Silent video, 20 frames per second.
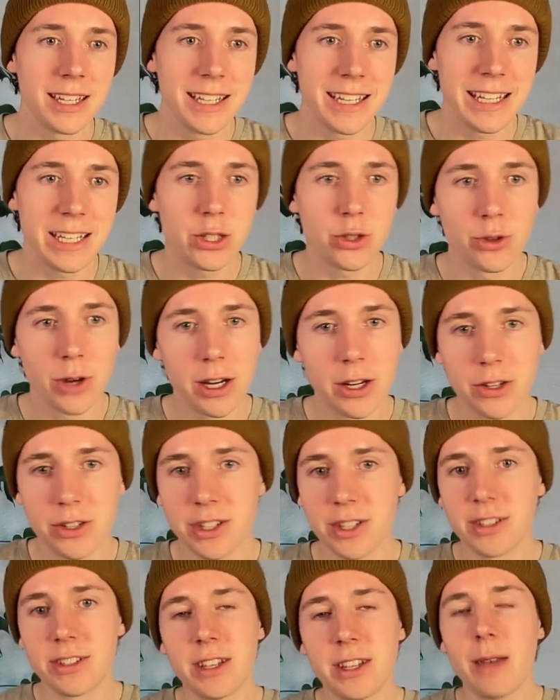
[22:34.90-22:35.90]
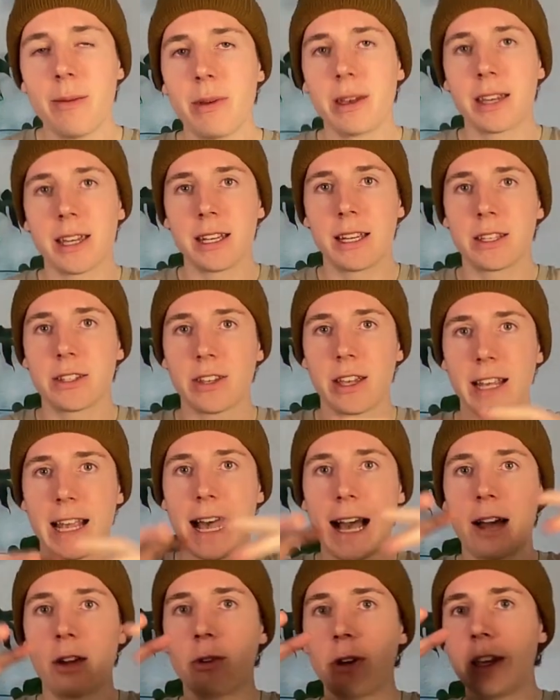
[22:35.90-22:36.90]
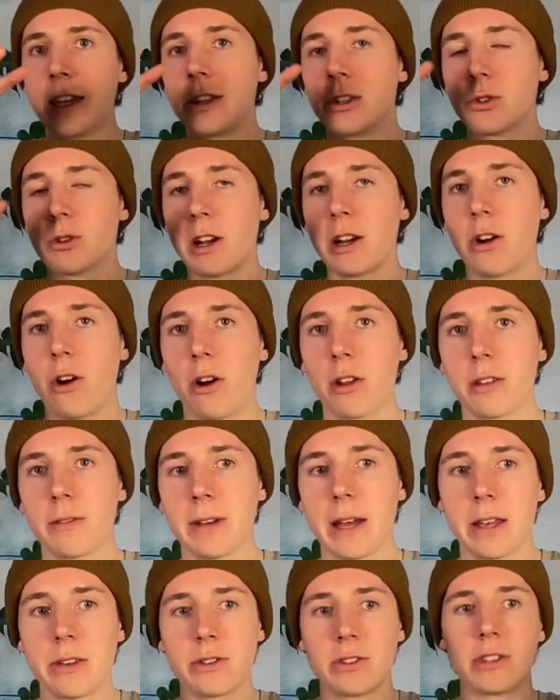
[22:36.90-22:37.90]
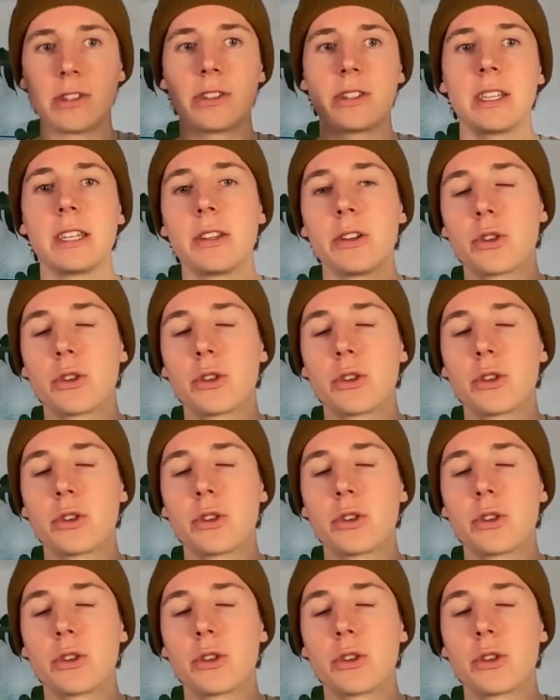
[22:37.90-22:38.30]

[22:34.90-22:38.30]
integrator systemic, and it's like, how do I integrate all the values and see the